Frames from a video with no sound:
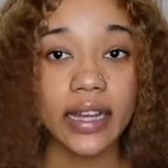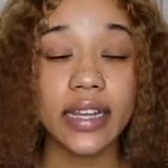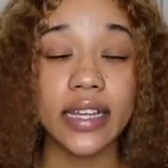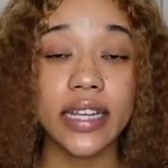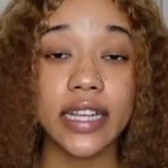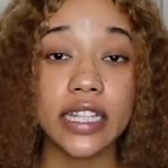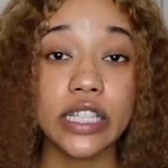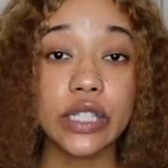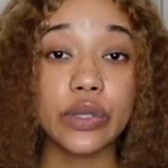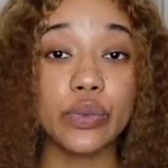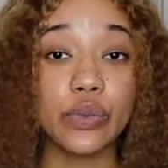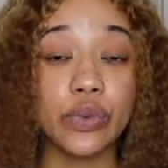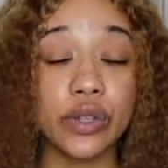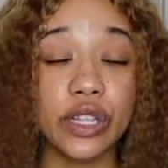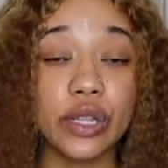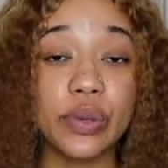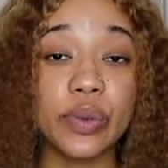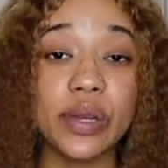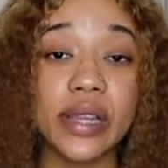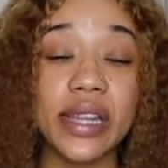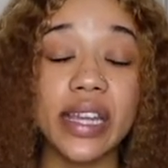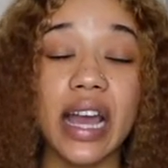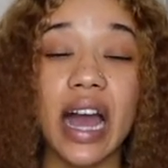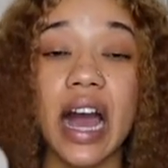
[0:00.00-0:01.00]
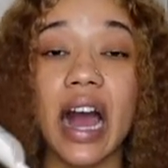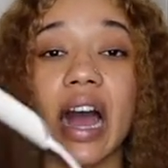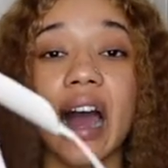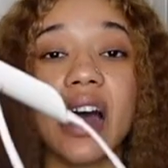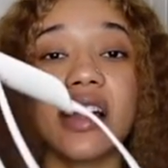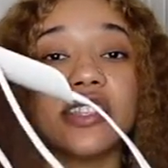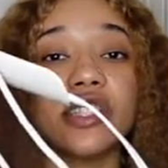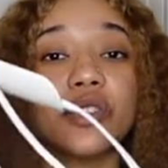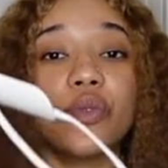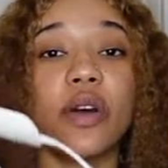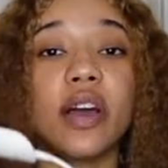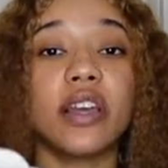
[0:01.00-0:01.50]
it gets really really
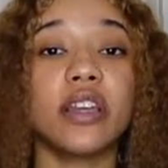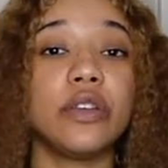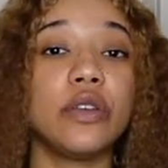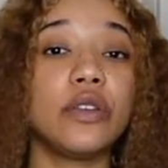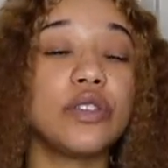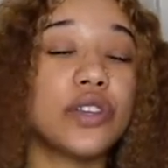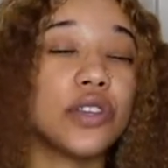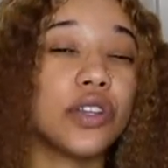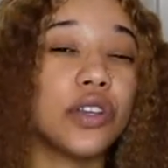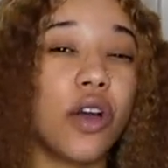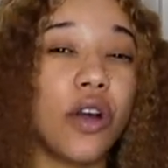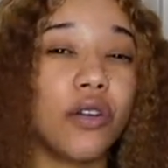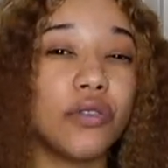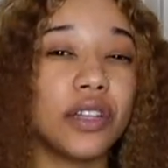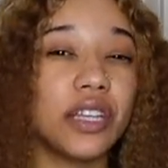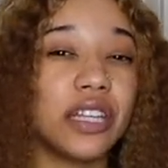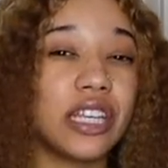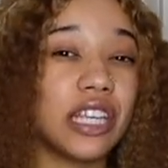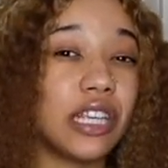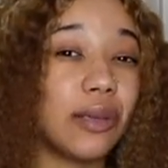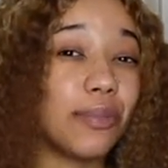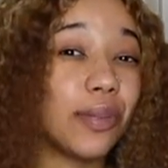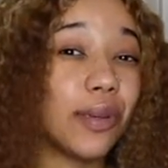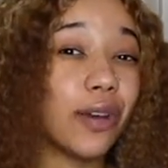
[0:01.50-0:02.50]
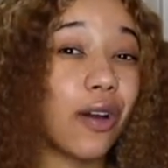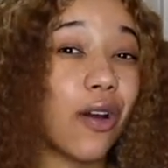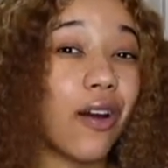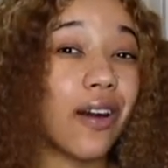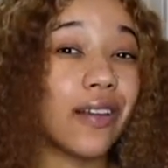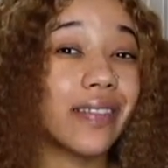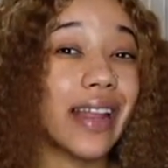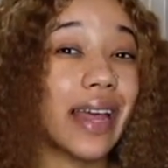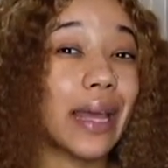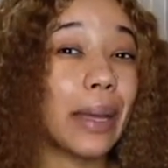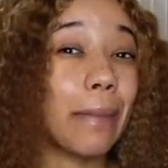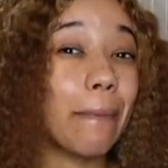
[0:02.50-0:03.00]
hot so i usually only keep it
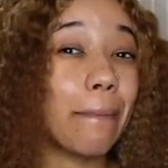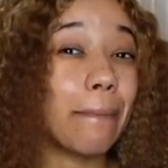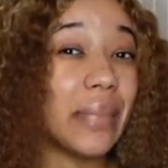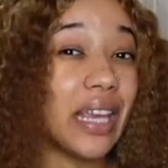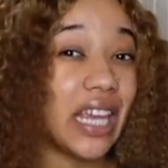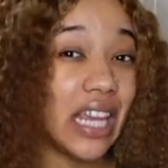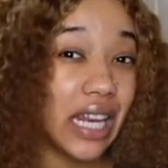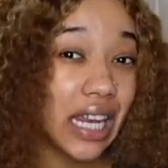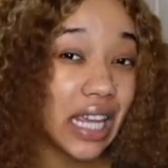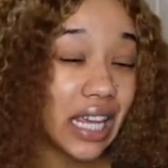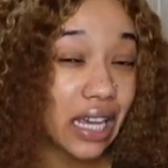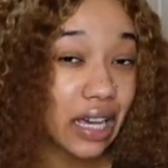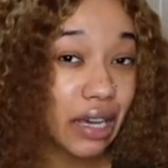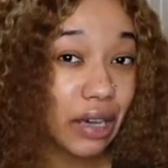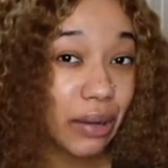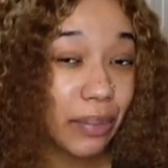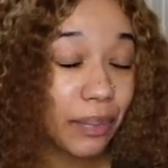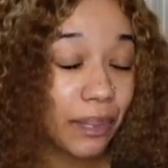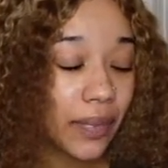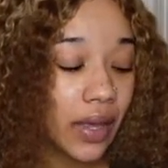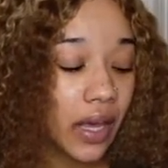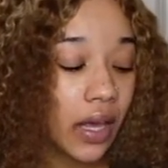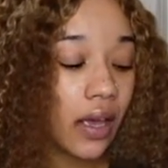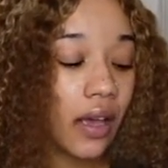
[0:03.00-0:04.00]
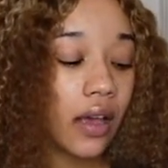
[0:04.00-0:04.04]
on like medium